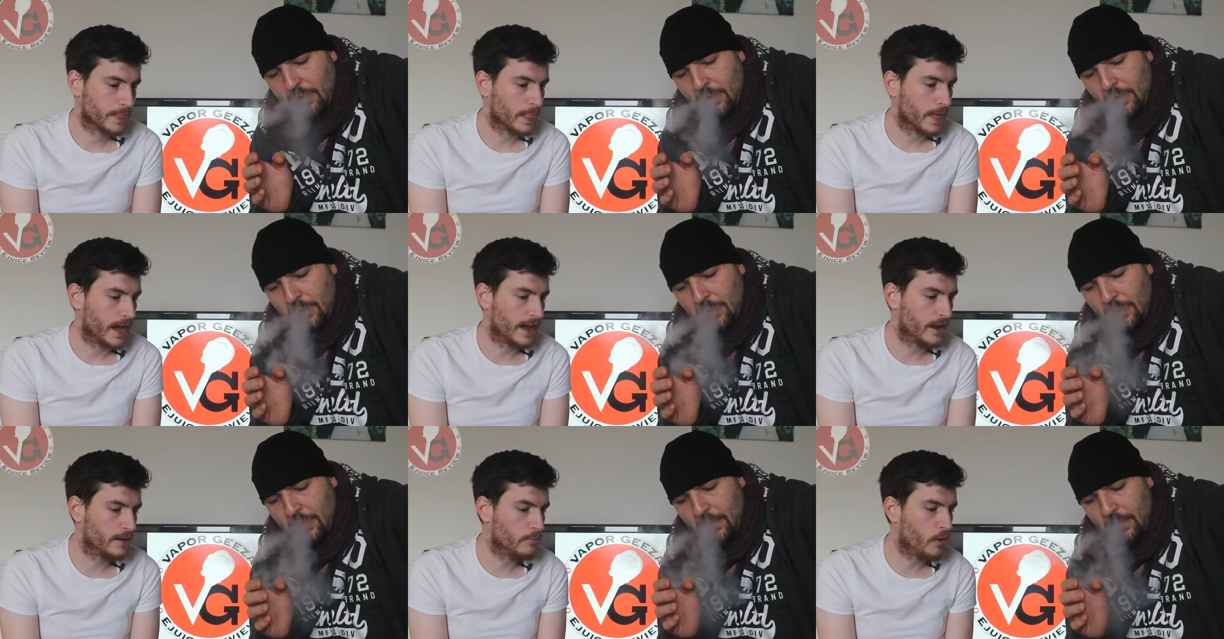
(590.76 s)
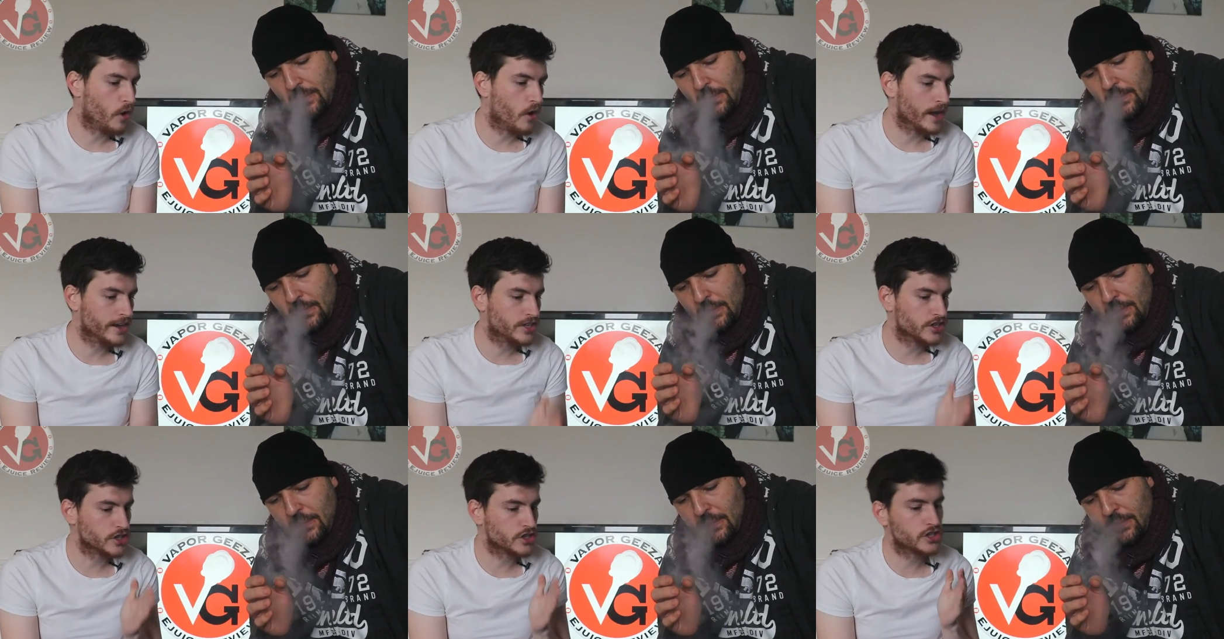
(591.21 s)
Speaker 1: And am I
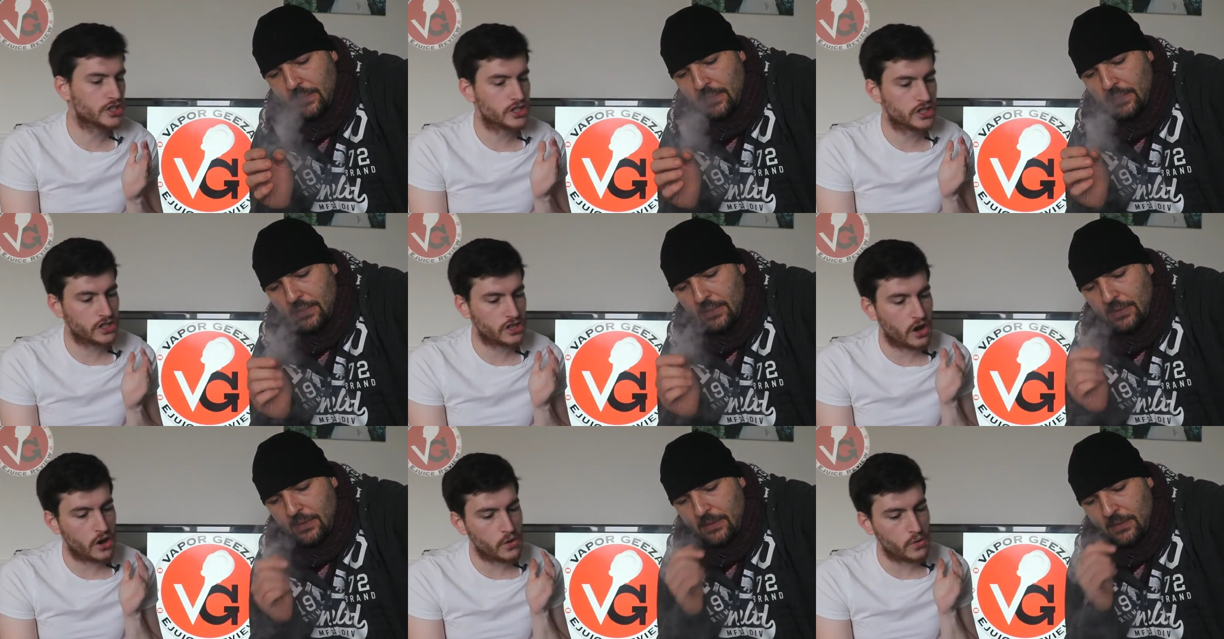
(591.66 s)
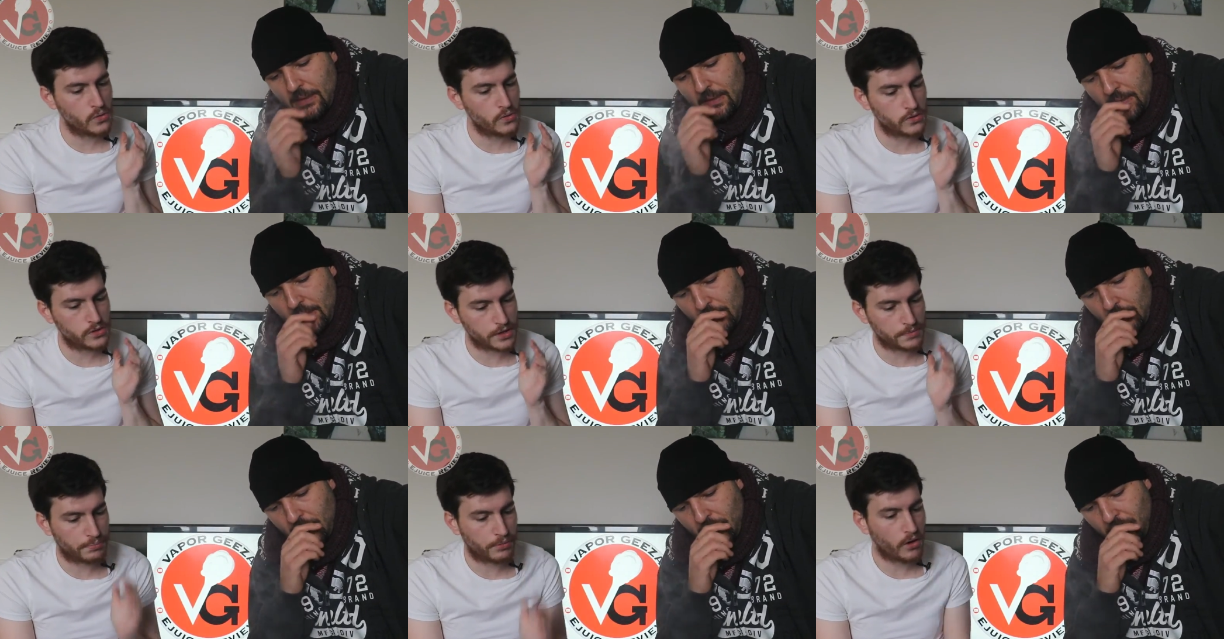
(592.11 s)
just so
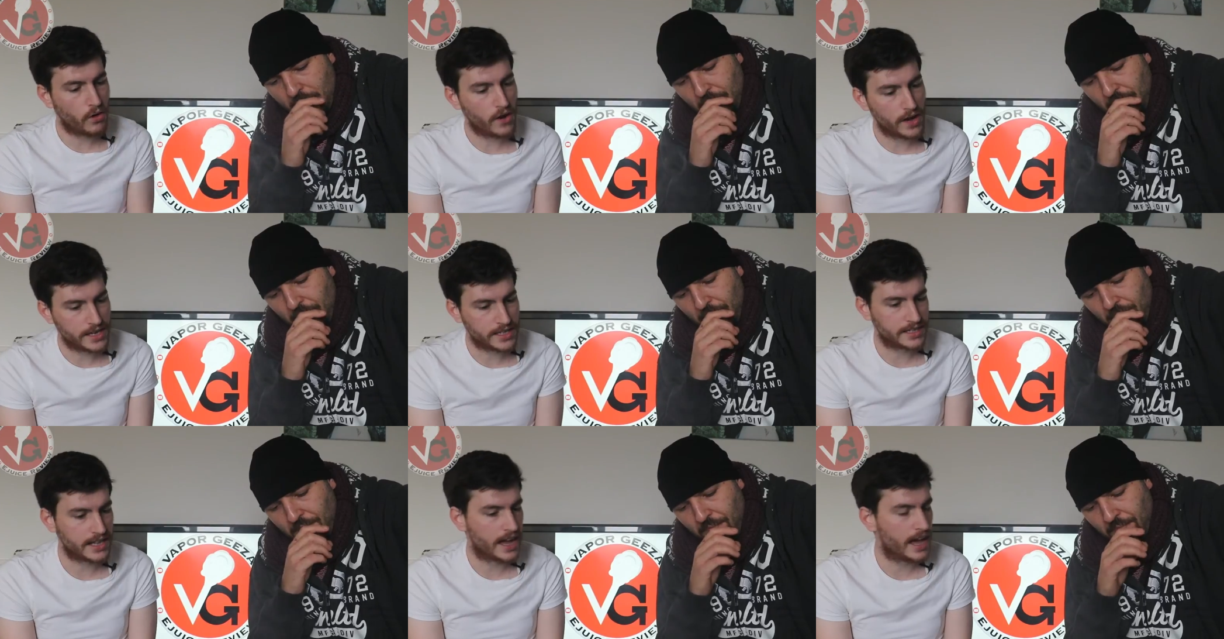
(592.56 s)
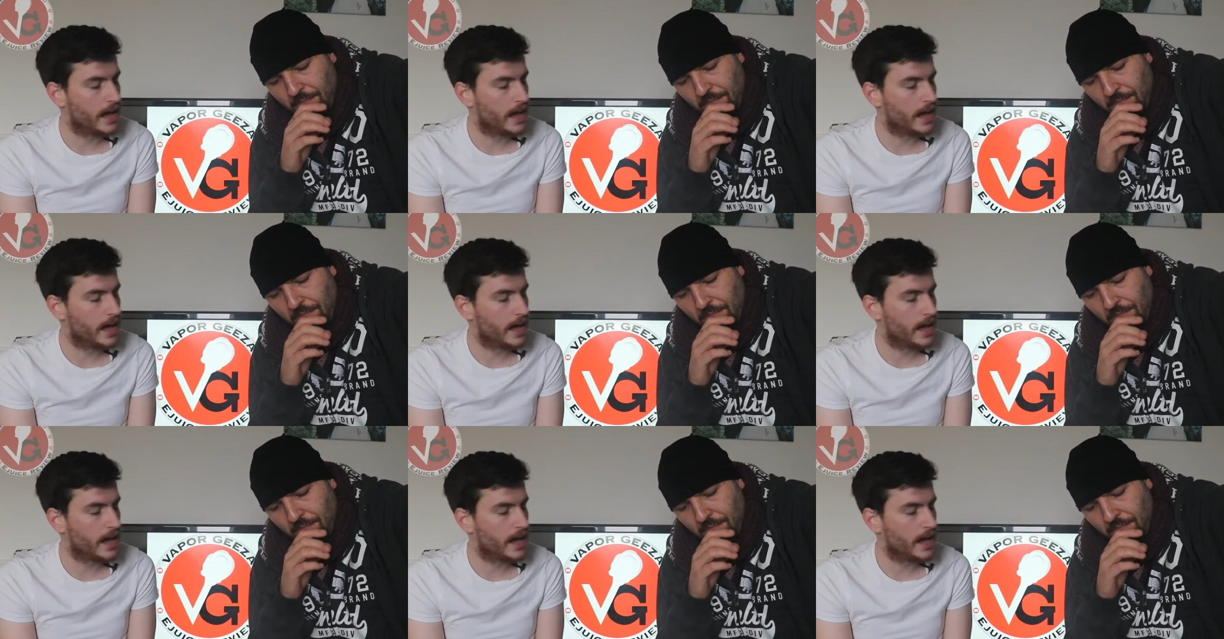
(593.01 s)
surprised at